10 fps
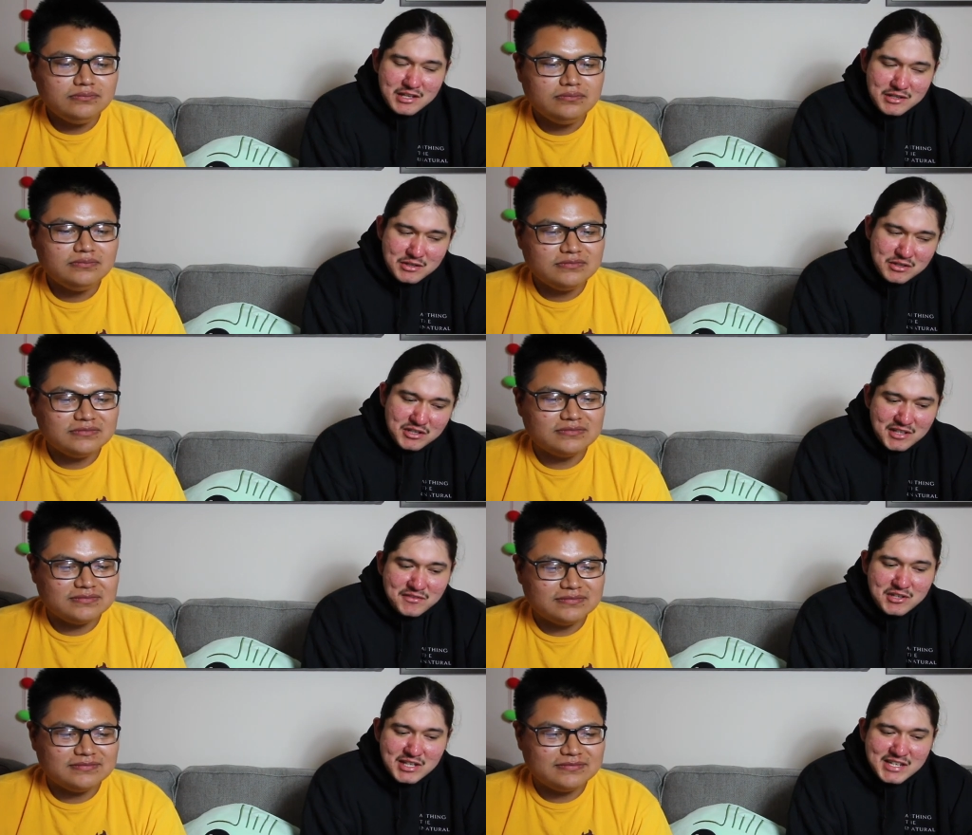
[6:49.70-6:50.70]
Speaker 1: You know, you're
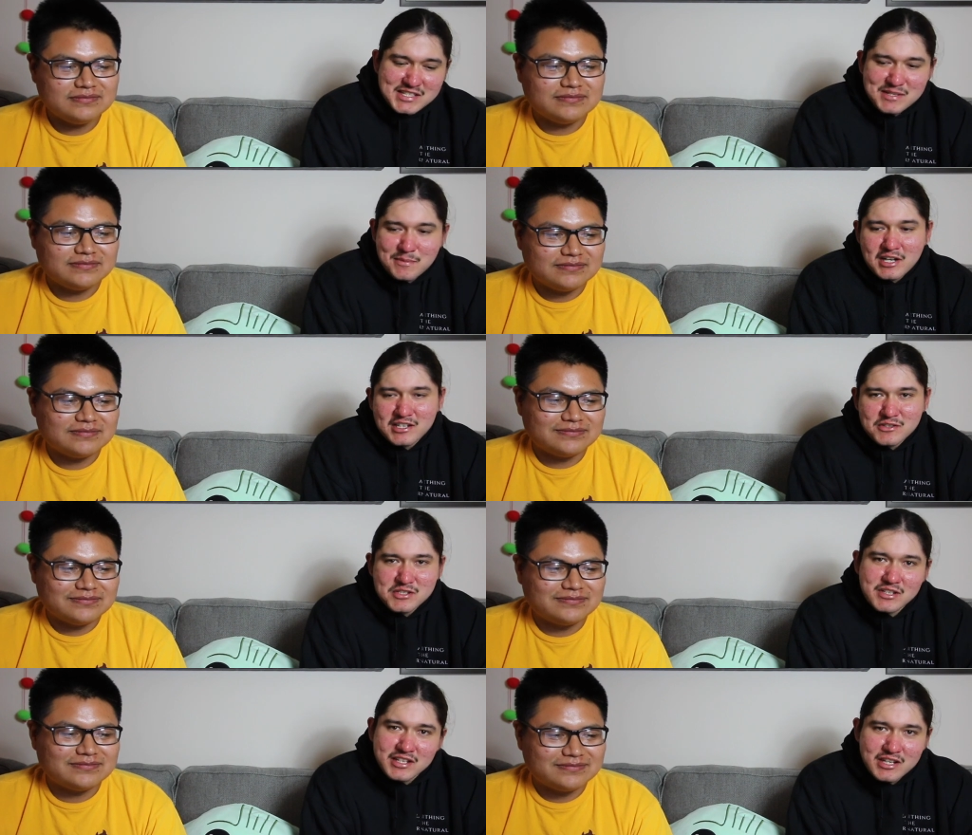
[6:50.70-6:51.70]
leaving your legacy behind. You're
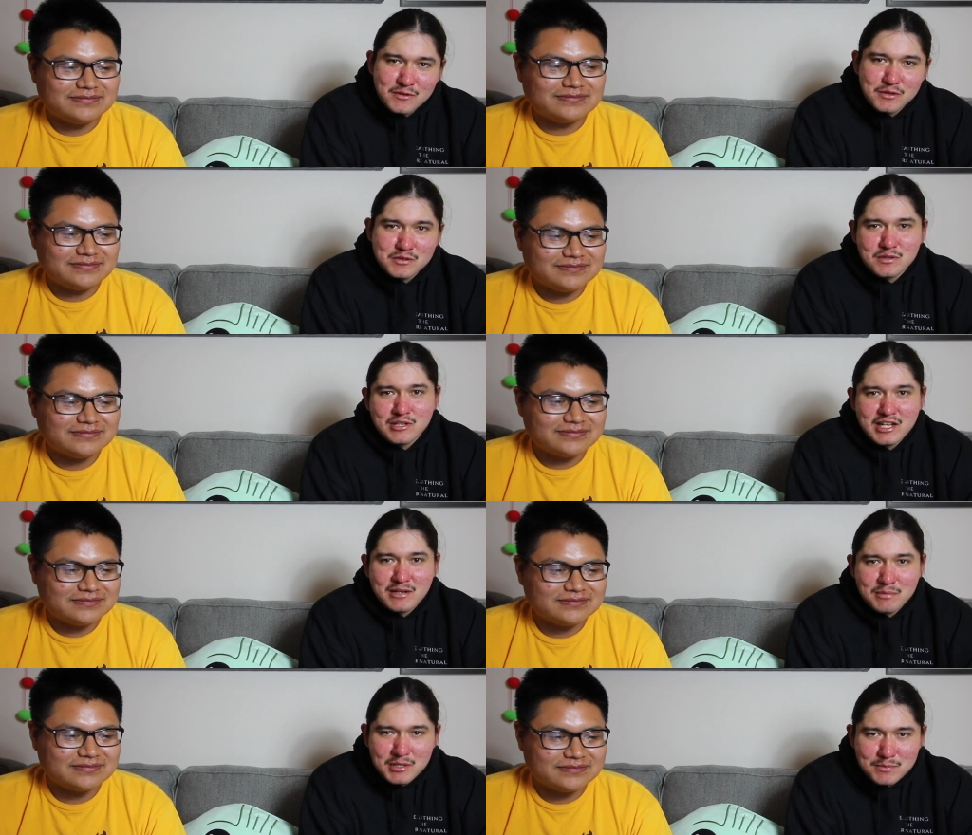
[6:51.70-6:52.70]
still a hero to a
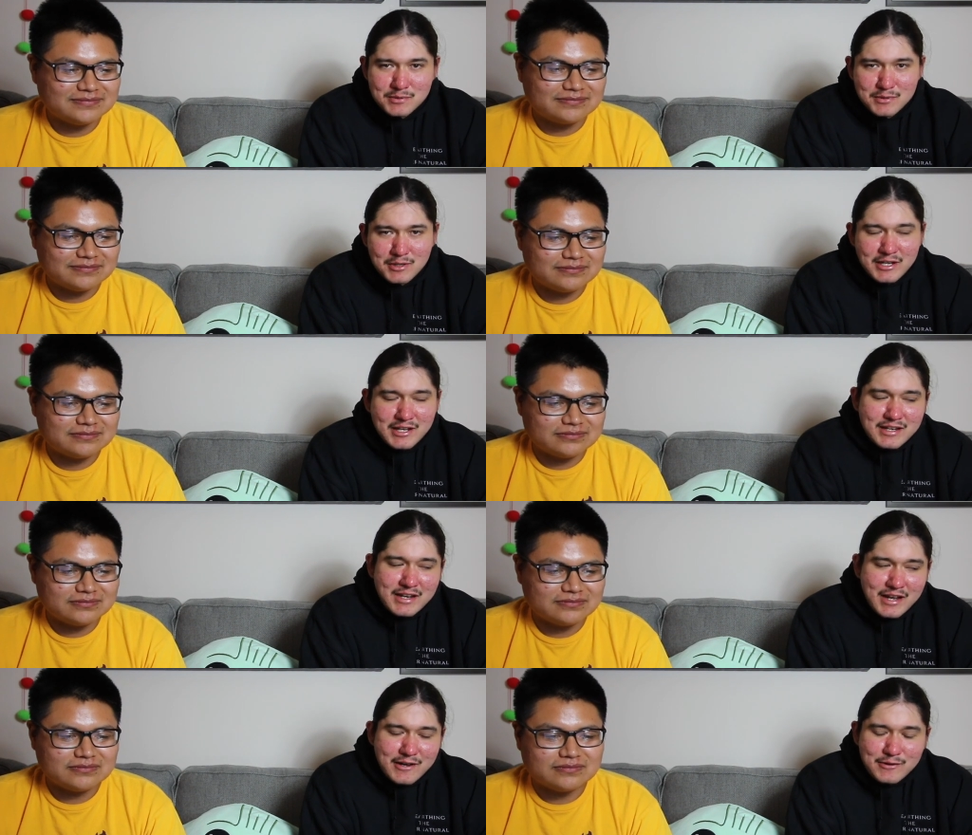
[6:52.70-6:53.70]
lot of people.
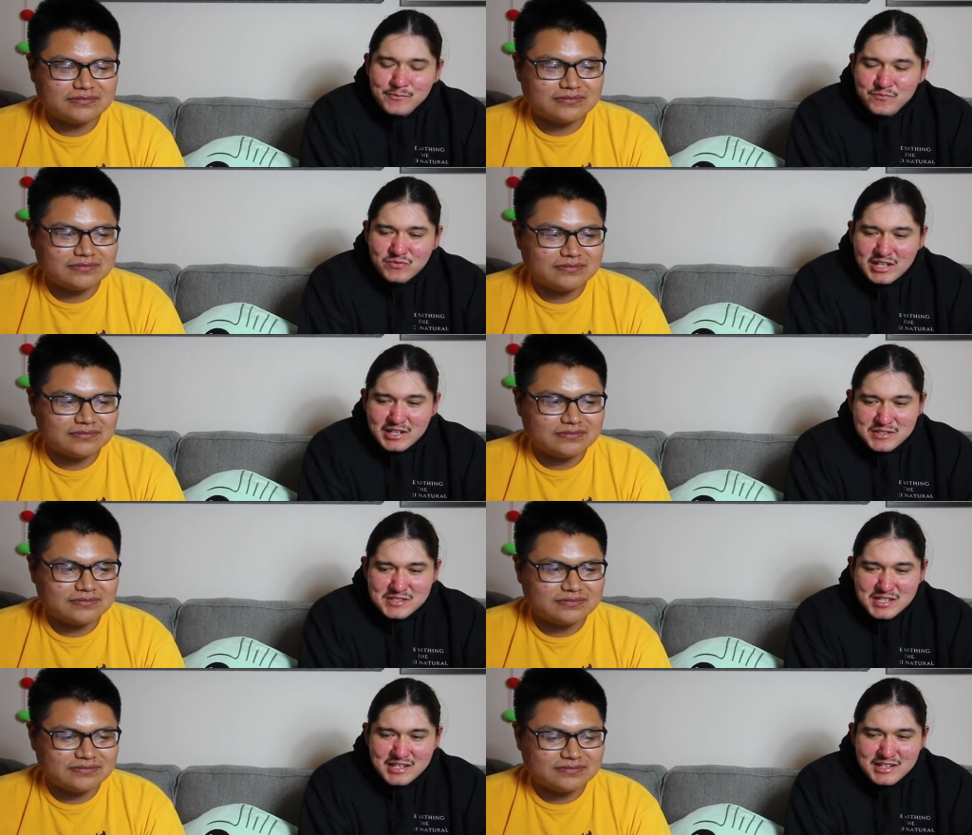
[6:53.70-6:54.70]
Now, like how you
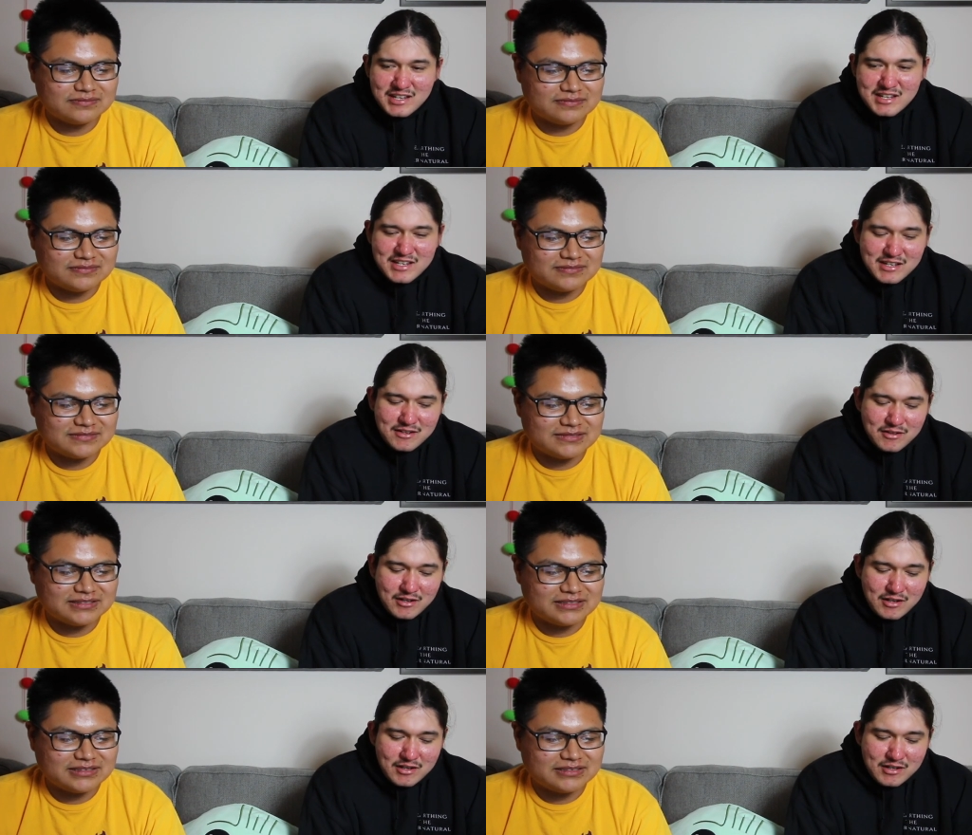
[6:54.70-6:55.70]
said,
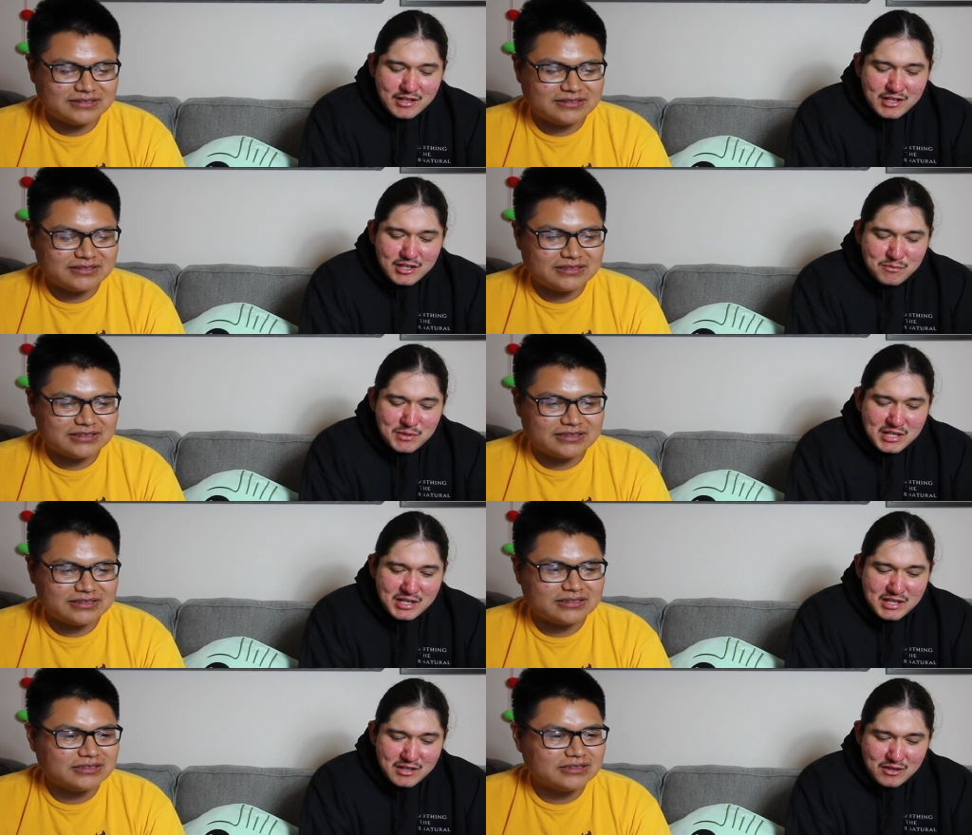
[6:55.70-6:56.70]
it could
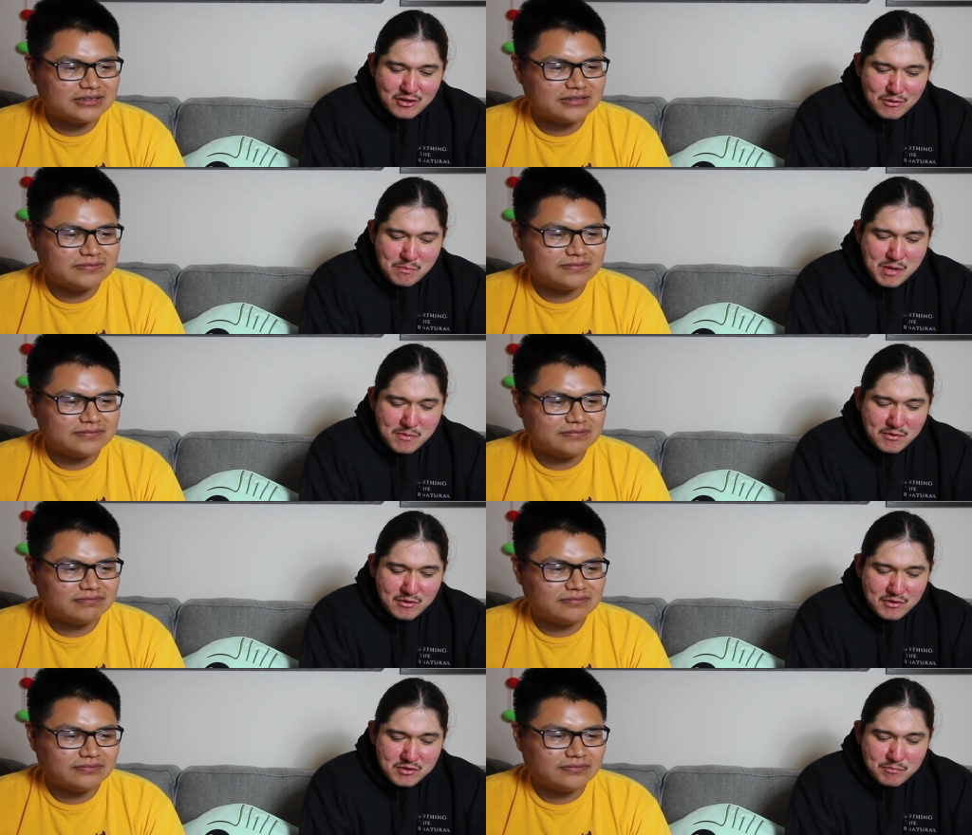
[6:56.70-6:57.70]
be, you know,
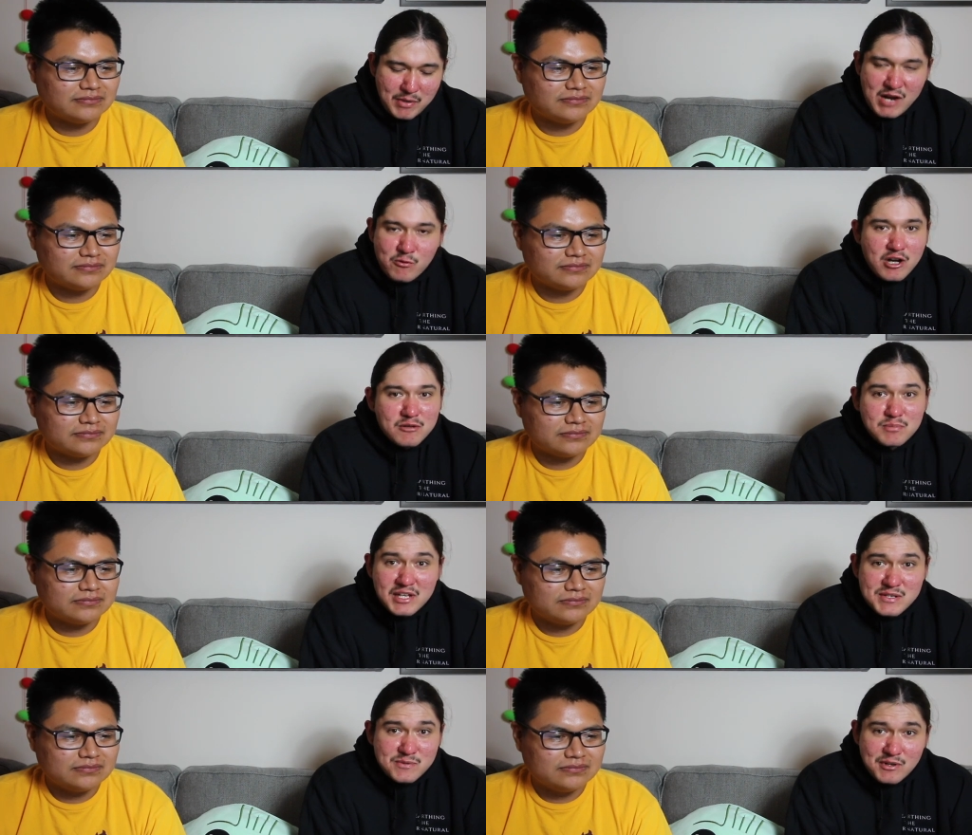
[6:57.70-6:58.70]
people bad wrong
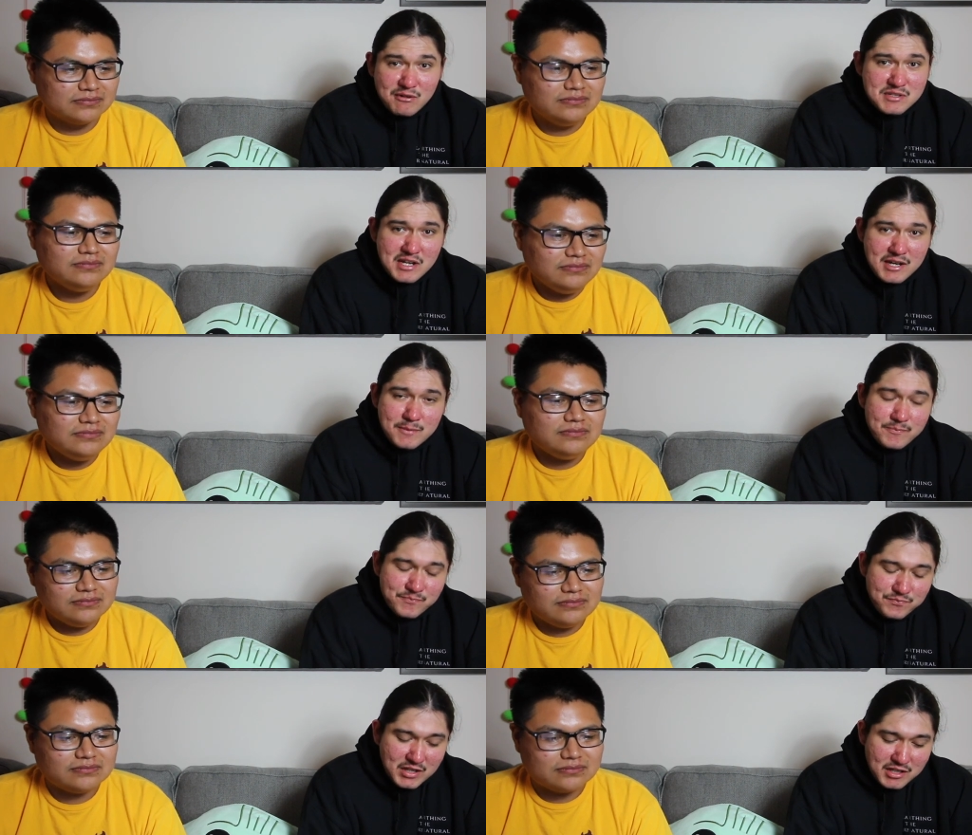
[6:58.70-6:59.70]
place, wrong
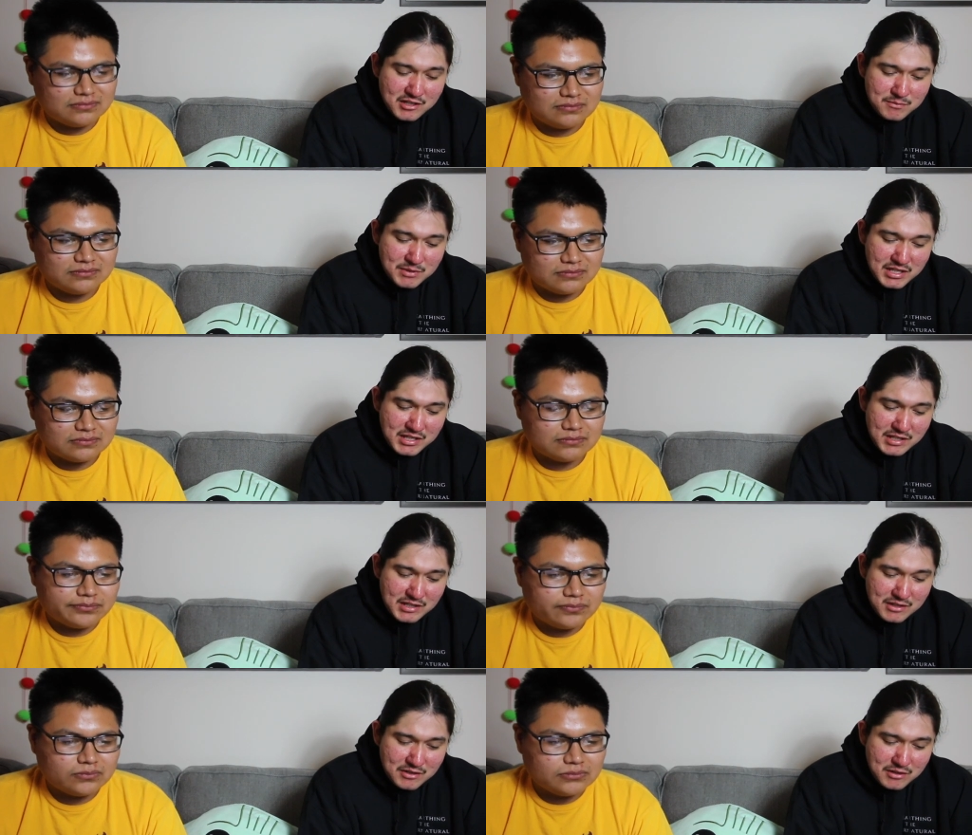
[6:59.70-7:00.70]
time. It could
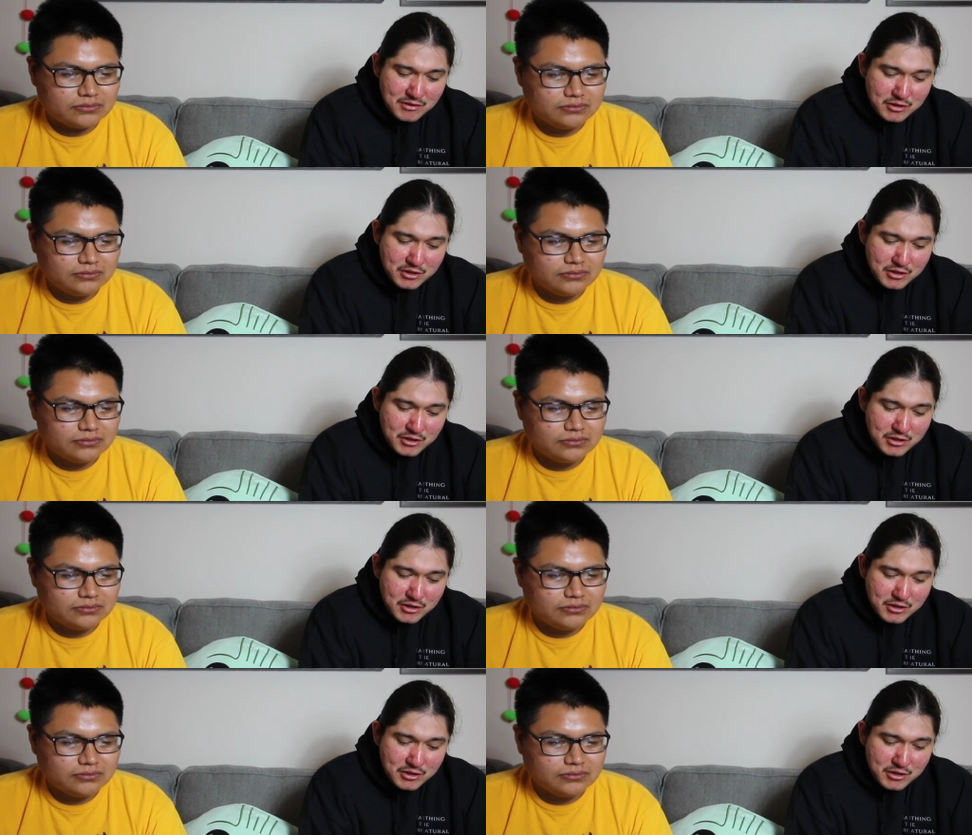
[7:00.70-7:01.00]
be, you know,